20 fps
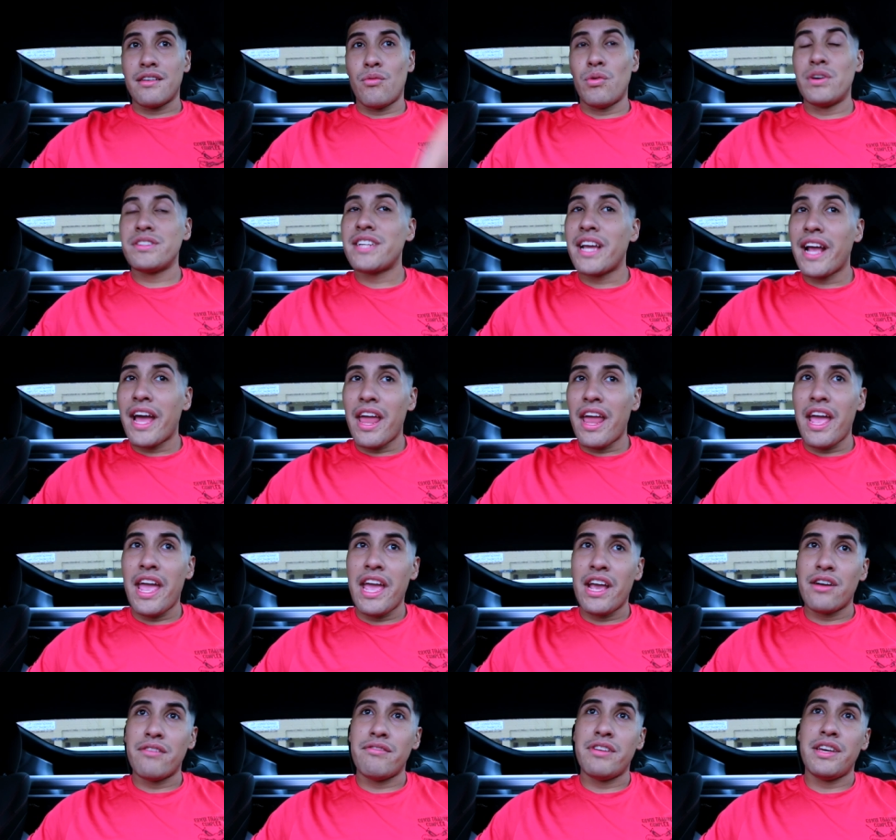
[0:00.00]
once I got a
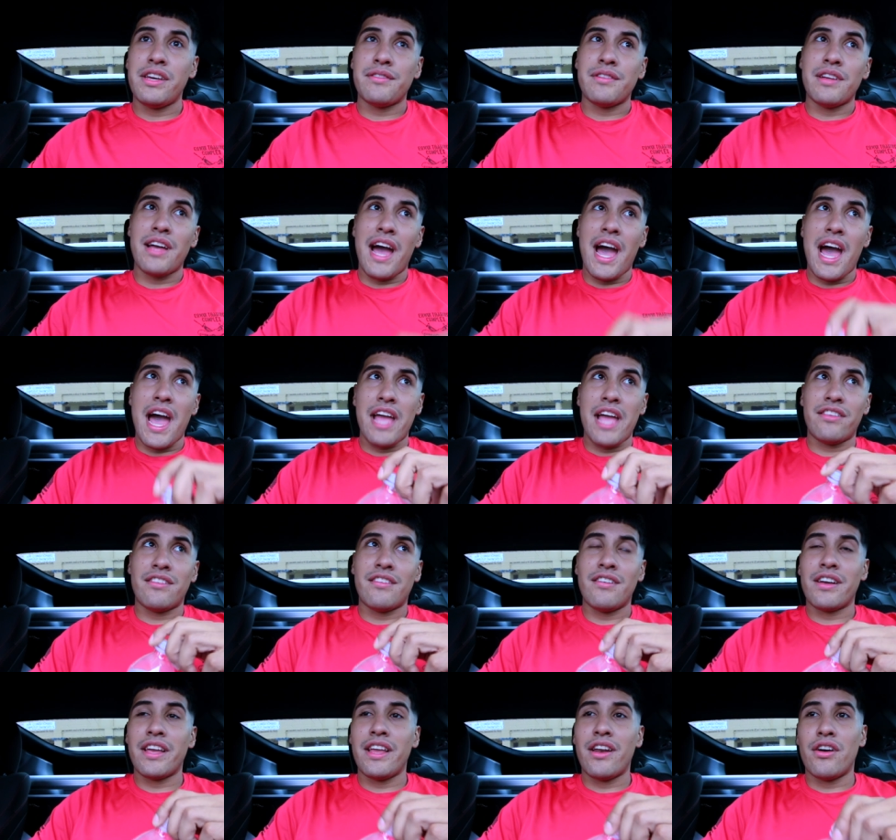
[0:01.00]
hang of it I
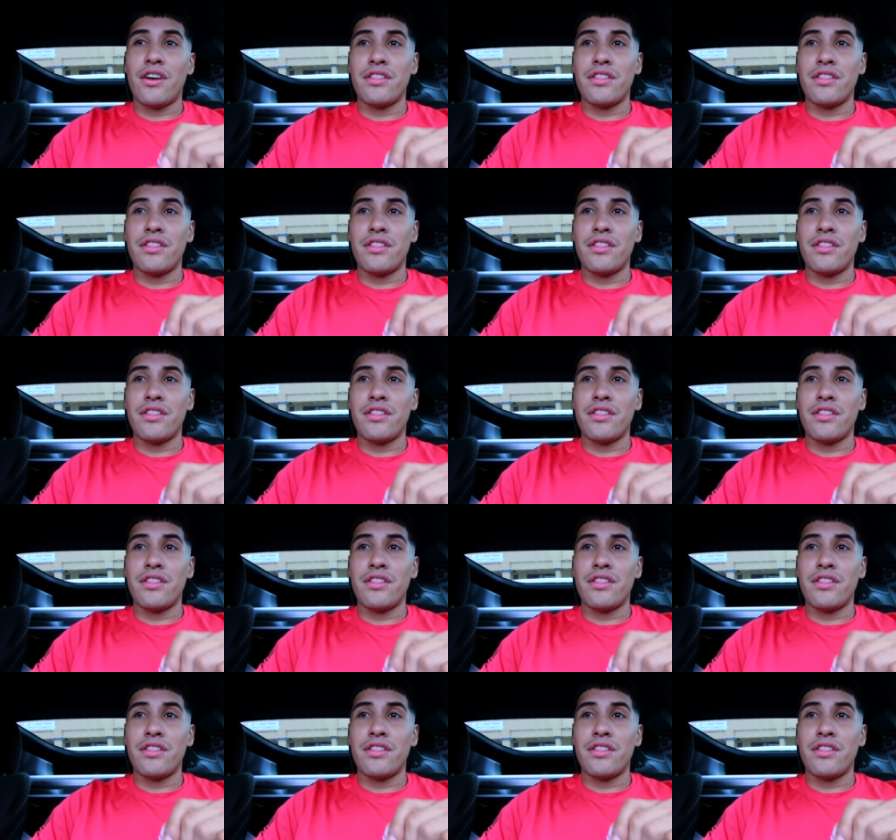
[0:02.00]
took it